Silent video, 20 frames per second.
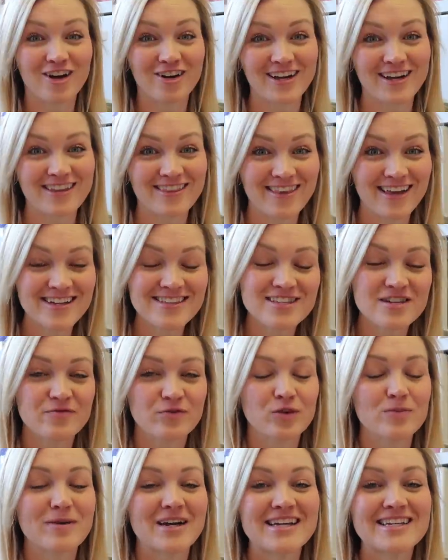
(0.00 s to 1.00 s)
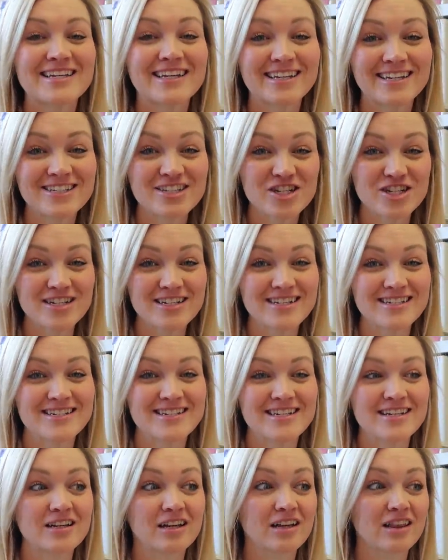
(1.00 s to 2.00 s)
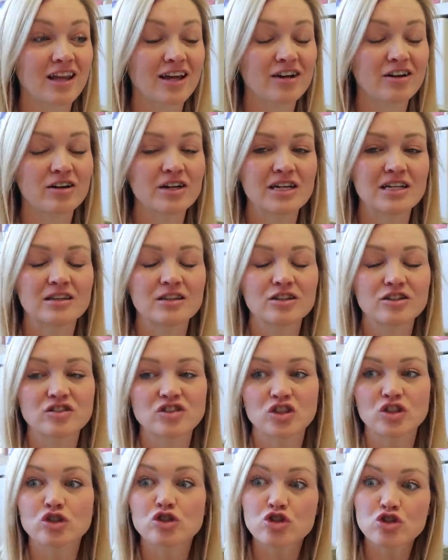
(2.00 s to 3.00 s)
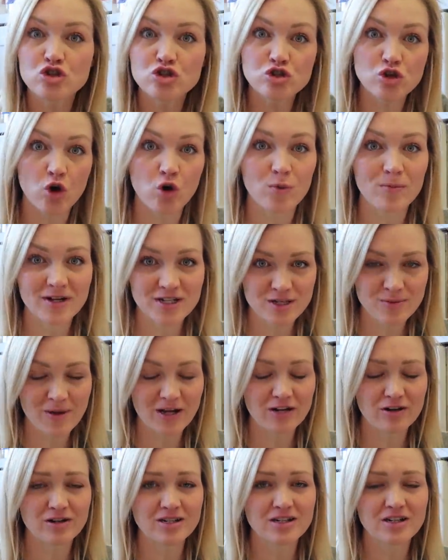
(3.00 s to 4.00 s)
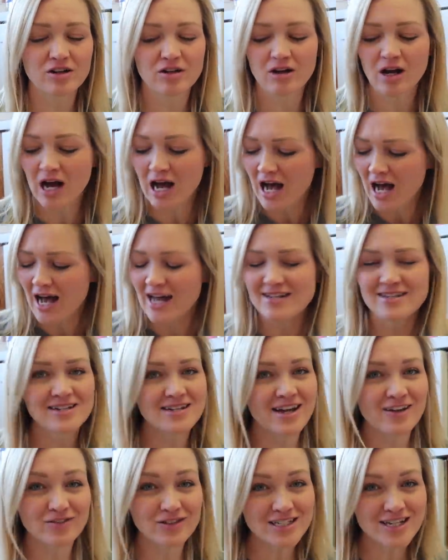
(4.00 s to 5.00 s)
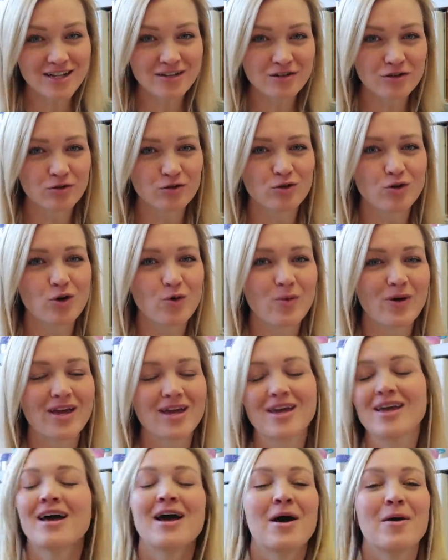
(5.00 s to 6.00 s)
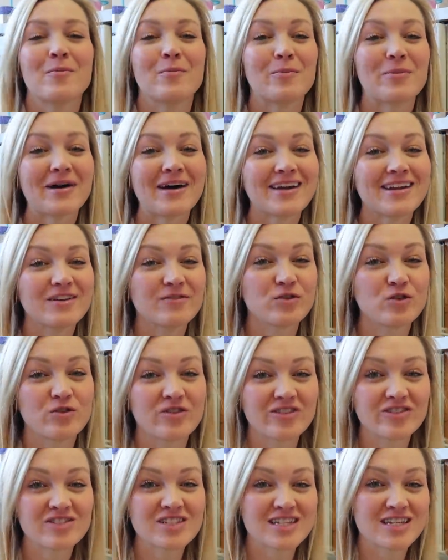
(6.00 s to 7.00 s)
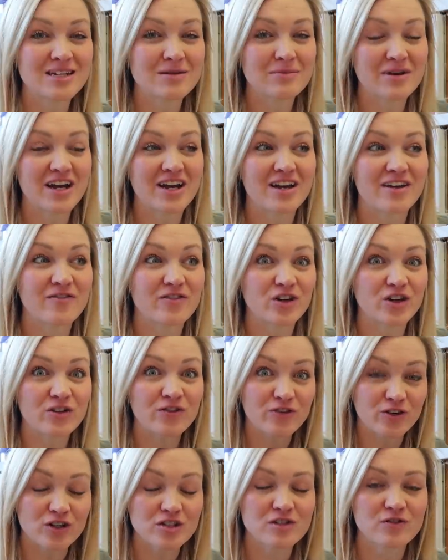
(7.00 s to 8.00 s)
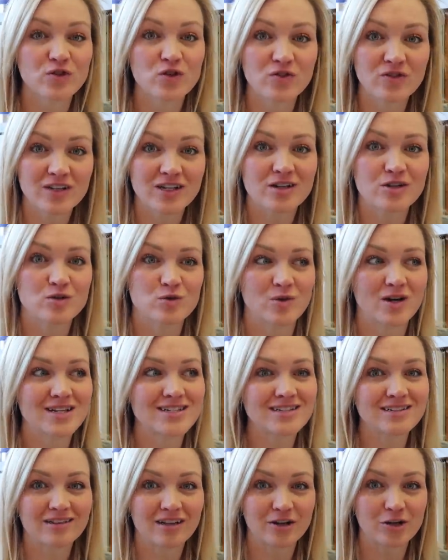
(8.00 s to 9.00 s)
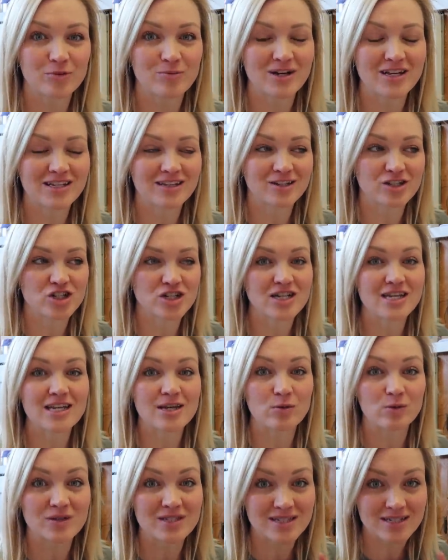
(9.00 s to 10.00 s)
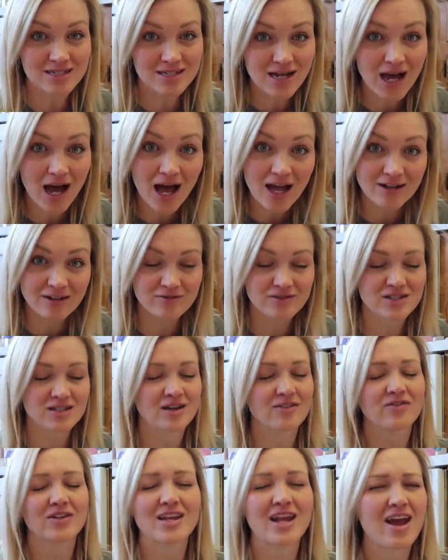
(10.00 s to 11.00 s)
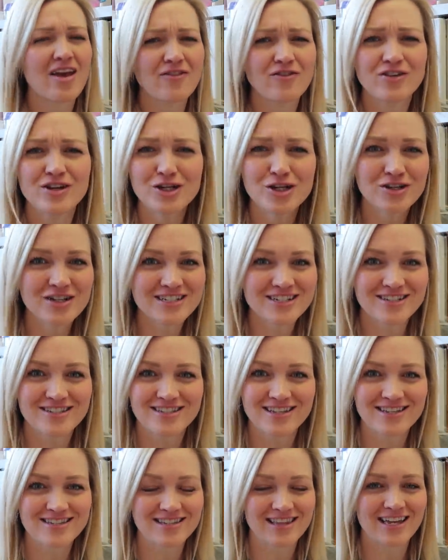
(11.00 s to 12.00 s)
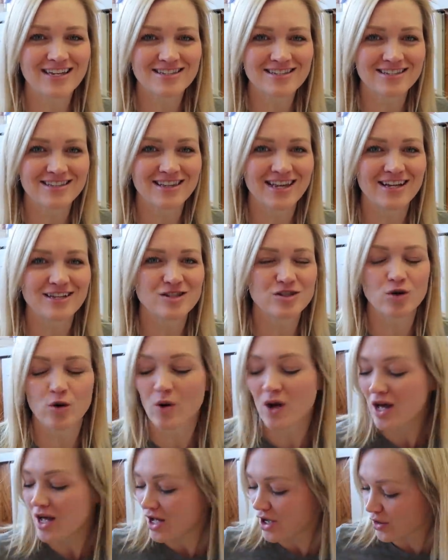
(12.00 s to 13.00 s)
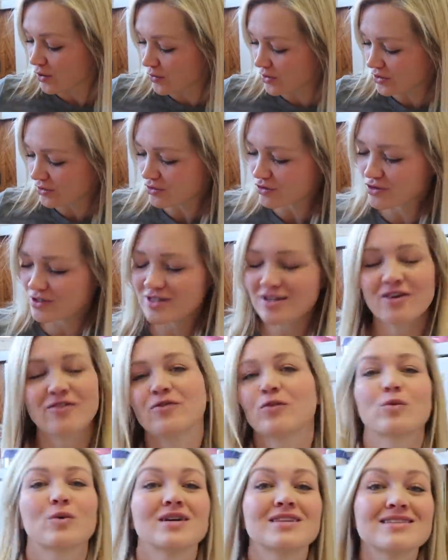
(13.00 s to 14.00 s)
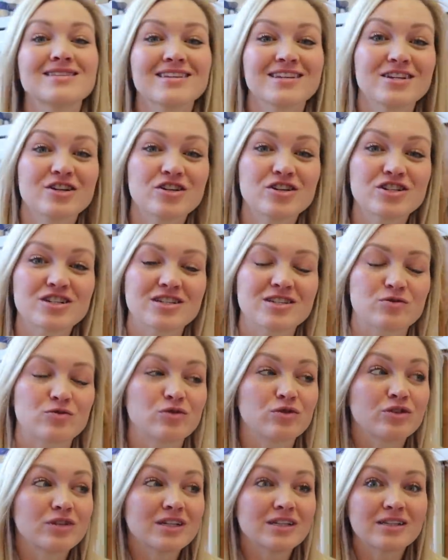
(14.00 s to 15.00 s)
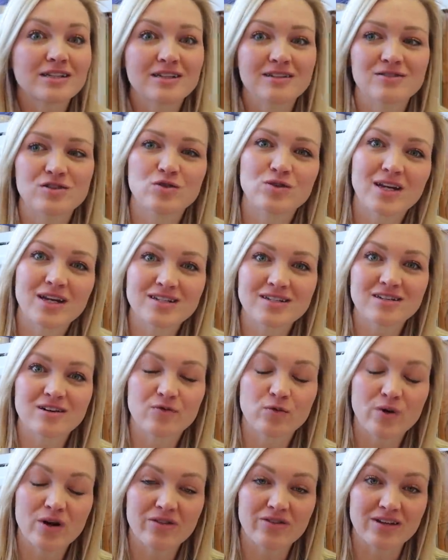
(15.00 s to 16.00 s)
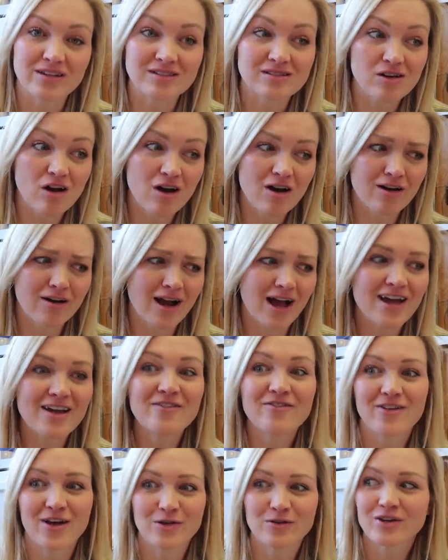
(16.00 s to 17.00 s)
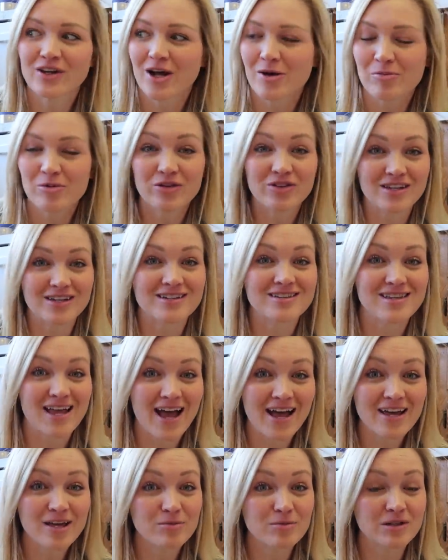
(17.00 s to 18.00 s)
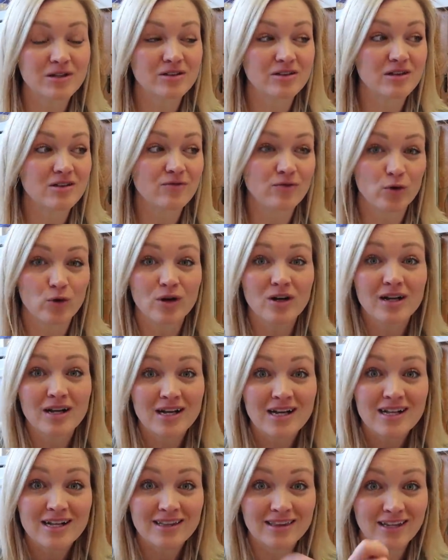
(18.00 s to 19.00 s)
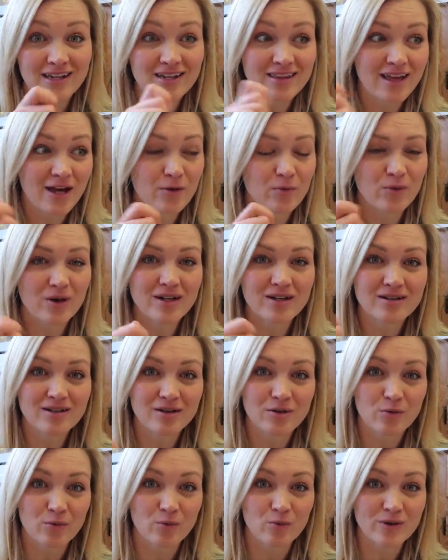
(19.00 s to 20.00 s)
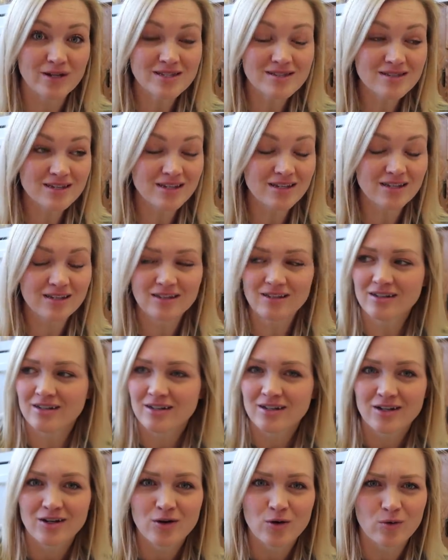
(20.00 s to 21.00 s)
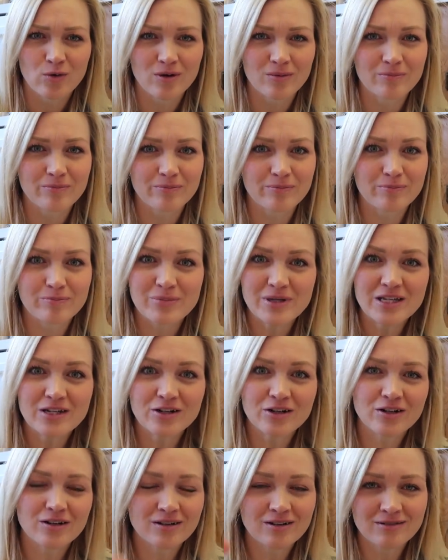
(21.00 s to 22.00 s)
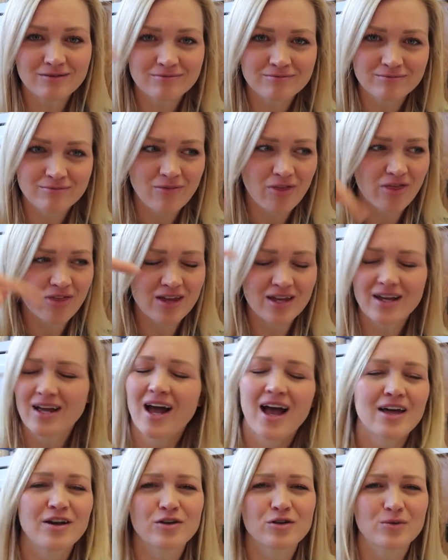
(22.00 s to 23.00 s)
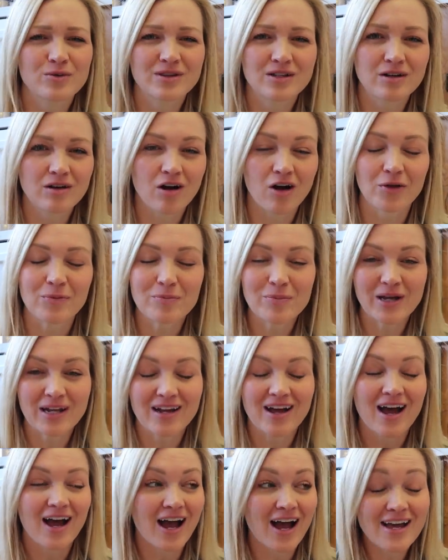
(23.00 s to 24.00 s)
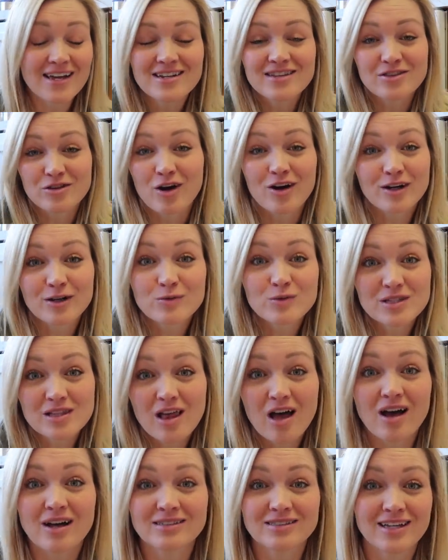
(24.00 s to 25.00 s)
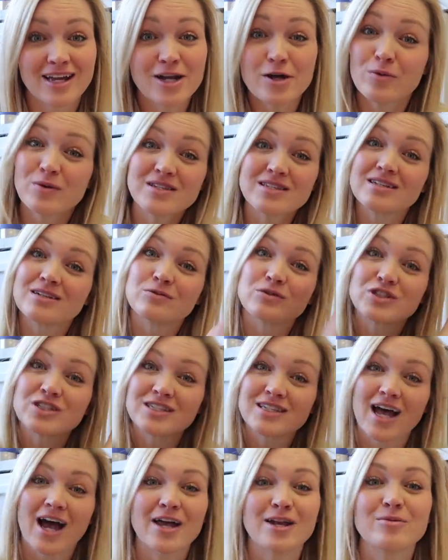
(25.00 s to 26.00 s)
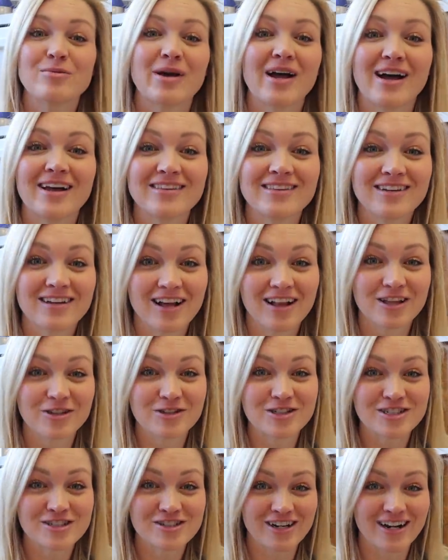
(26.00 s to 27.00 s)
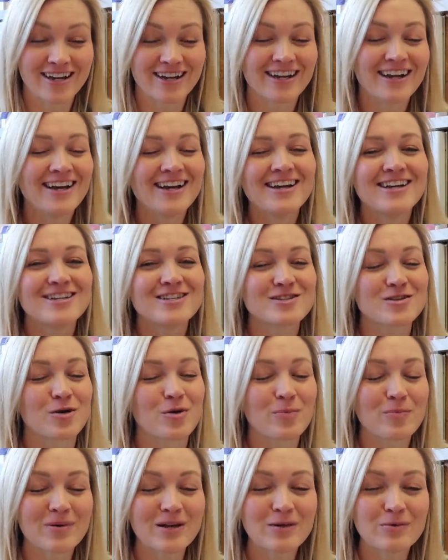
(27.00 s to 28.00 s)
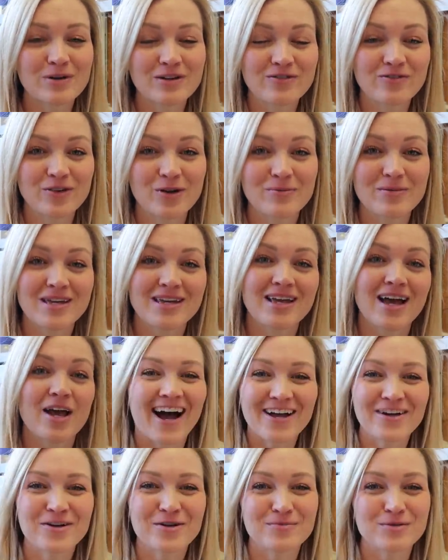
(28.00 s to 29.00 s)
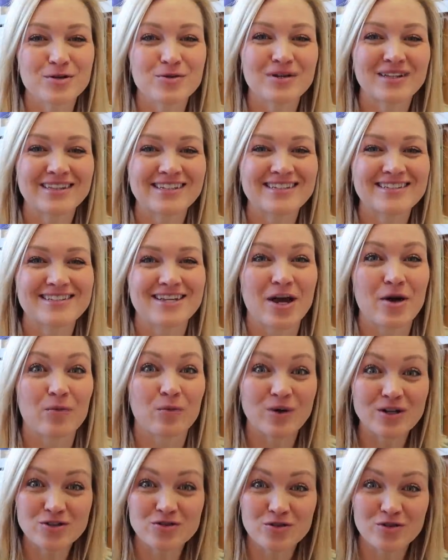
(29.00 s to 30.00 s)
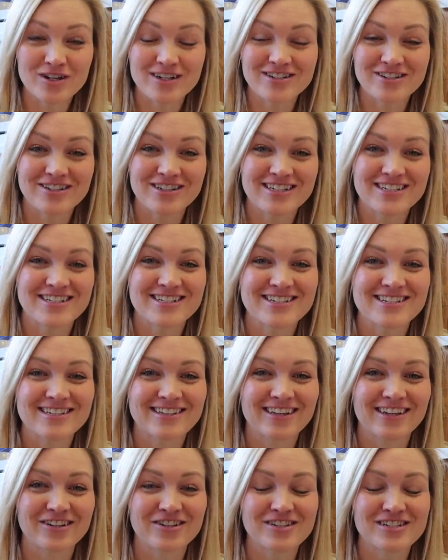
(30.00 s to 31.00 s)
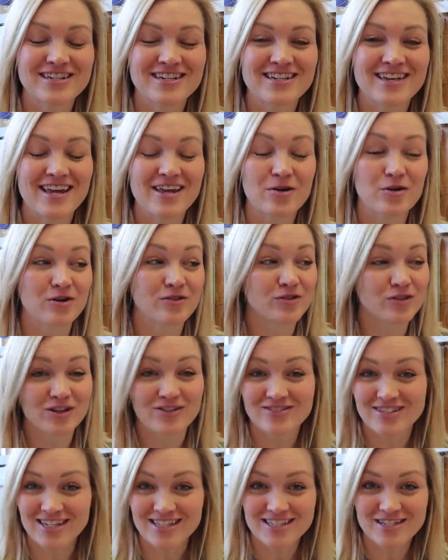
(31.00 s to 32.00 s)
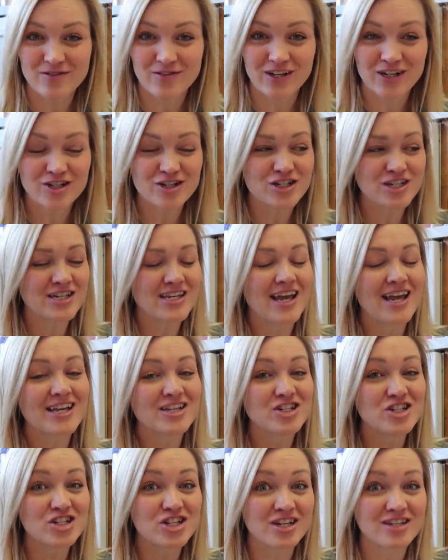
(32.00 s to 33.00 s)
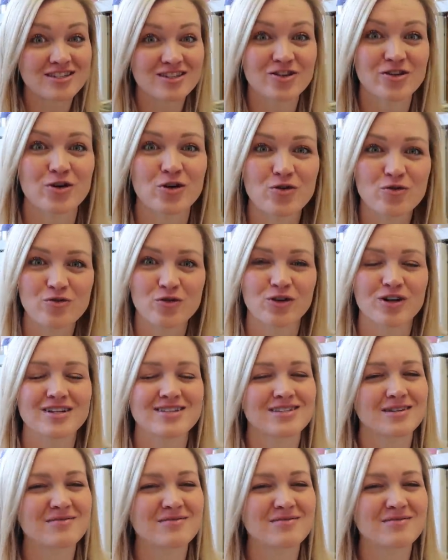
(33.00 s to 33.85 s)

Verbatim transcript: All right, that's it for my kitchen declutter. It looks so much better in here. I didn't have a ton to throw away, but if you've ever seen my very first few videos where I decluttered my kitchen, it was a ton of stuff, and every year it just gets less and less. So going through your stuff once a year just really gives you an idea of where things are. I found a couple things I had been looking for, like that one whisking or beater thing. I don't know what they're called, but I thought it was lost, and it wasn't. It was just hiding behind the cutlery tray. So big win for me. I hope you at least get one drawer in your kitchen decluttered today, or if you have tons of energy, just go for it.